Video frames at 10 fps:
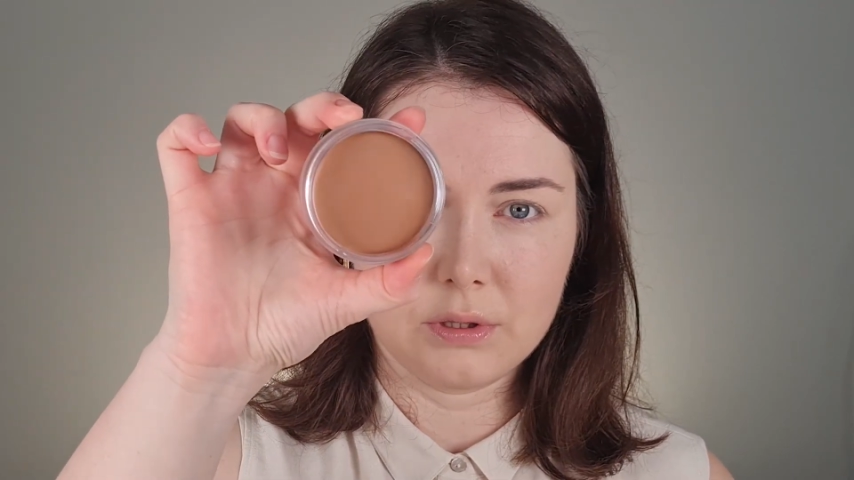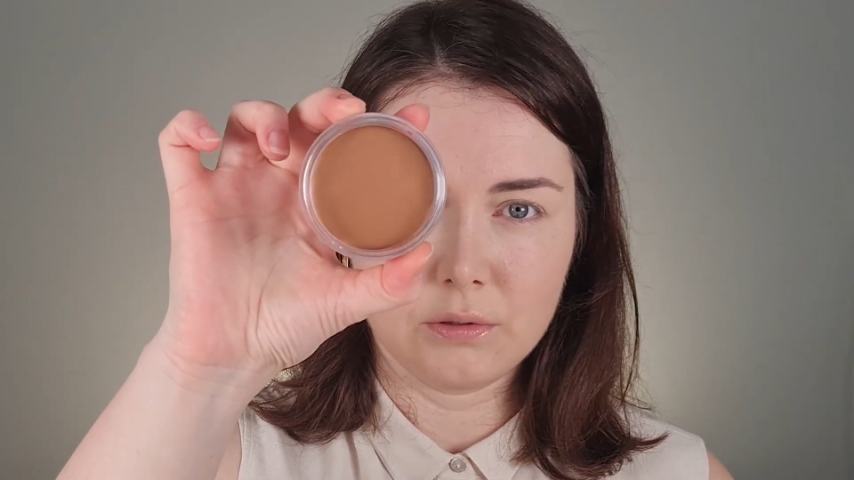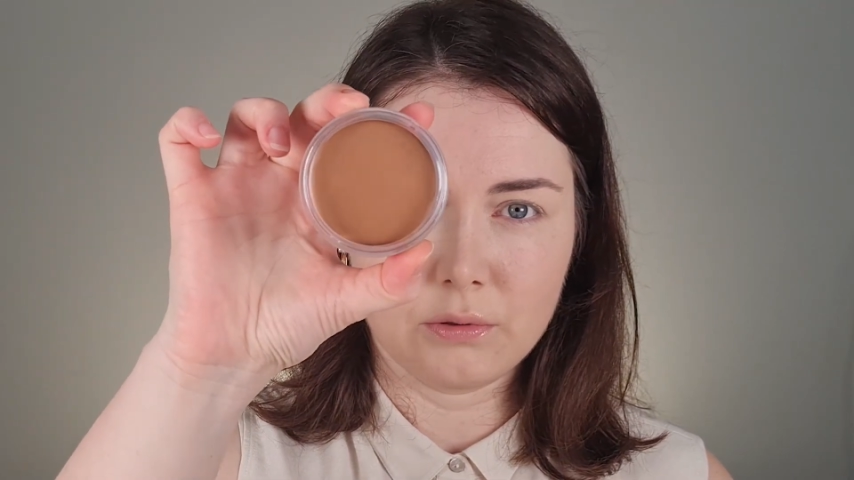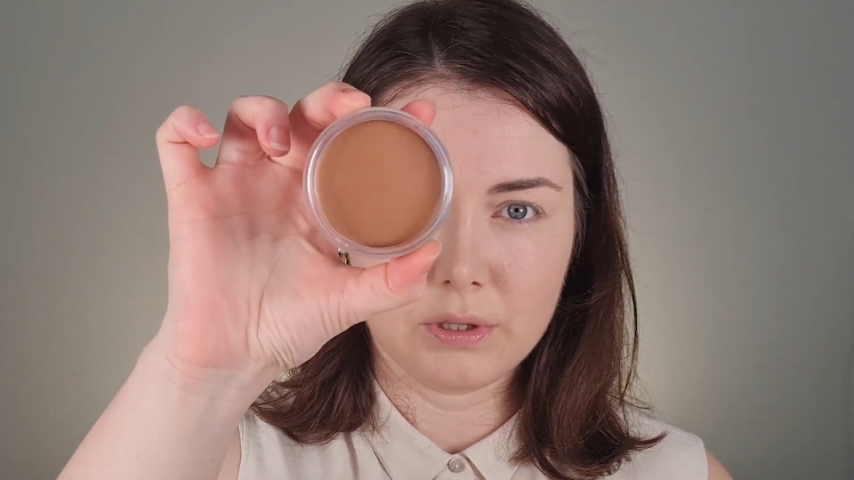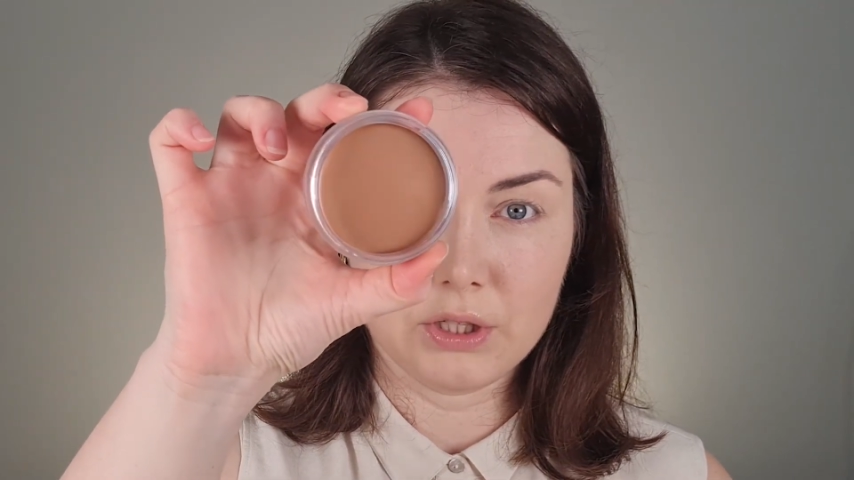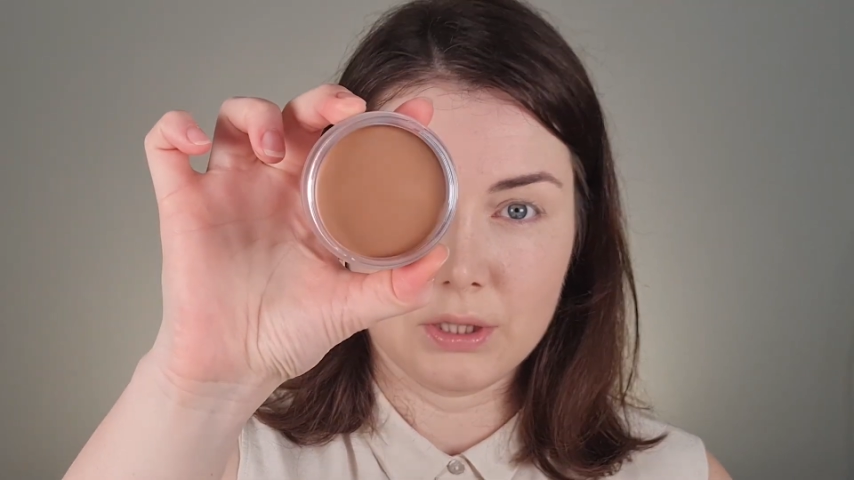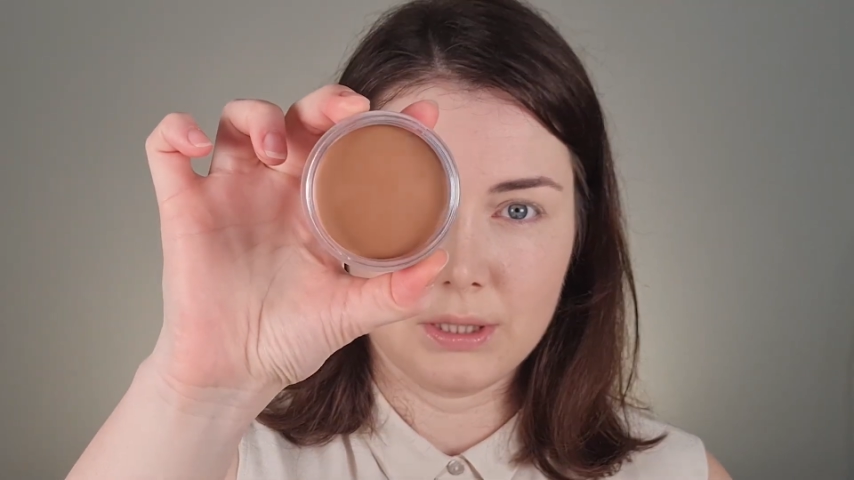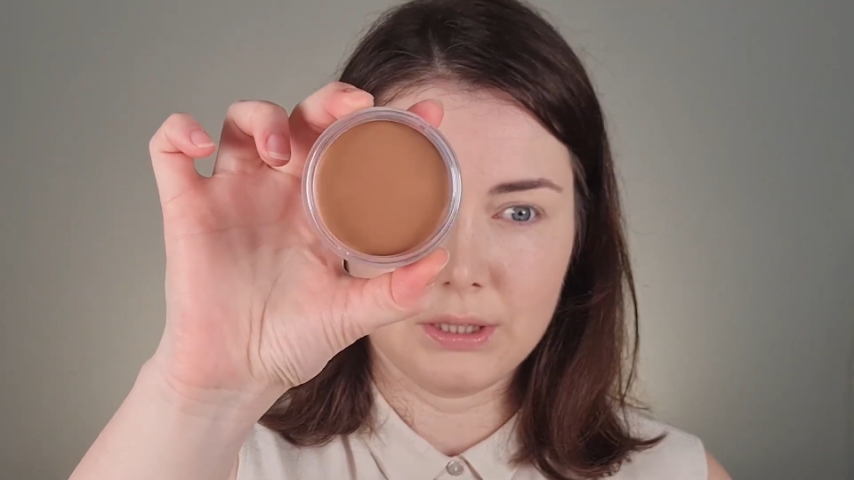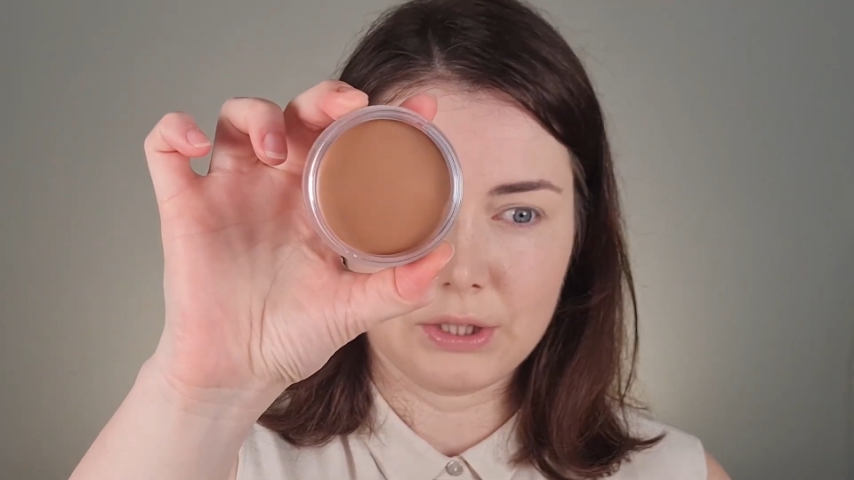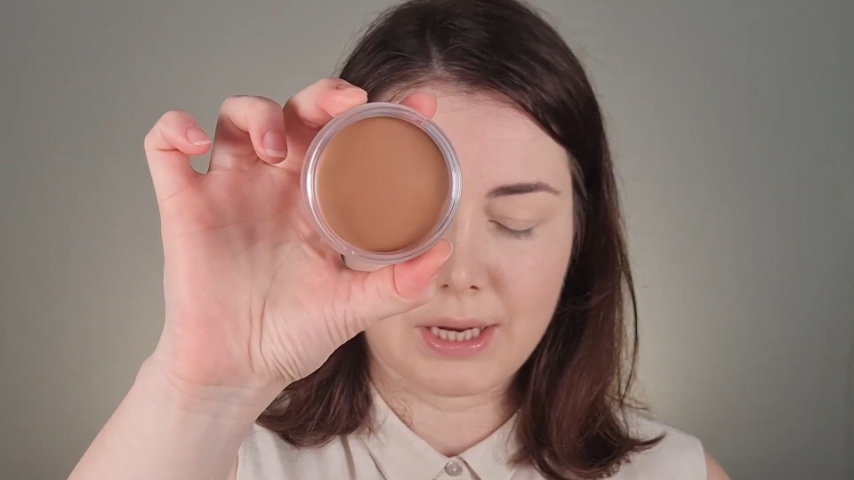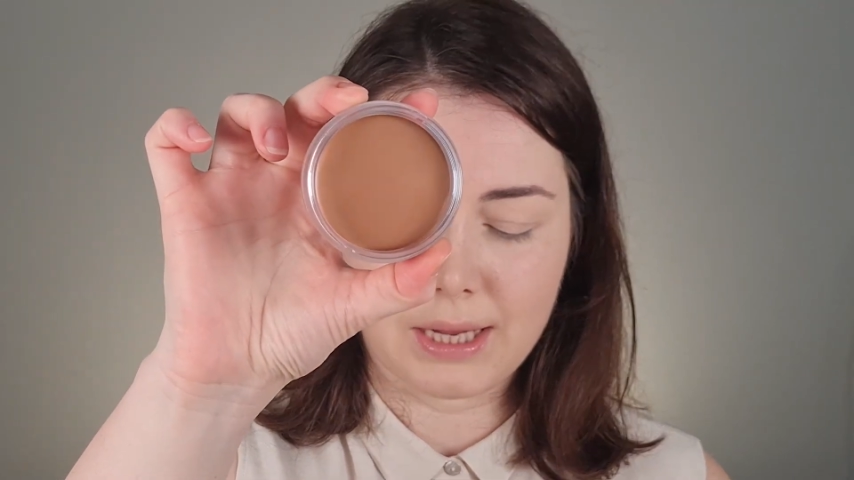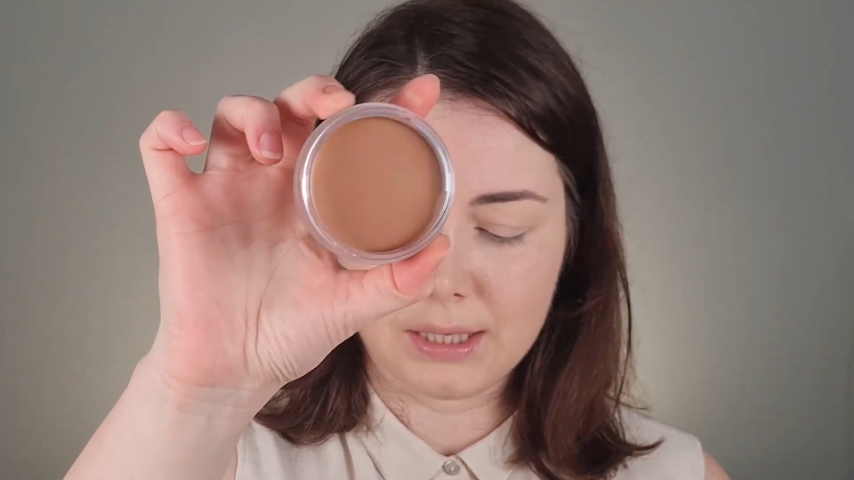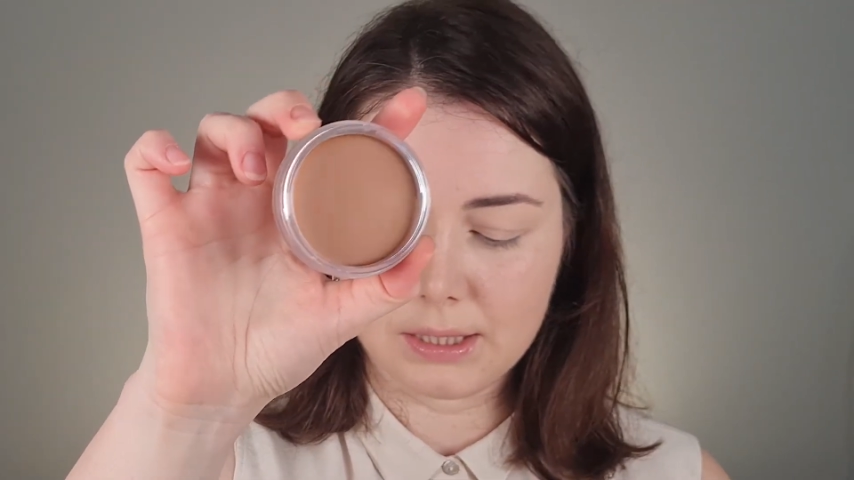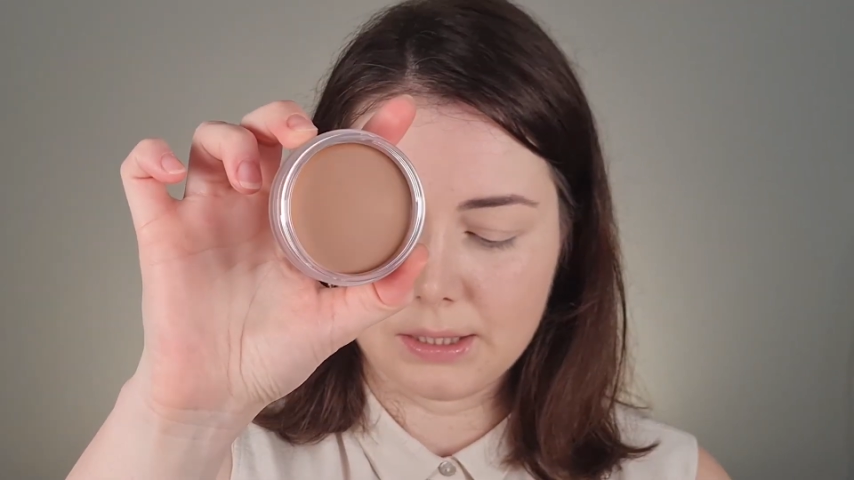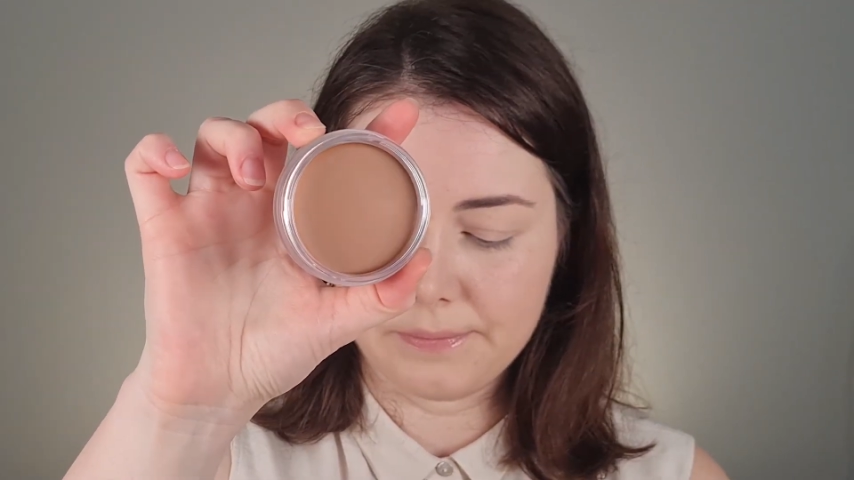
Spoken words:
the original shade.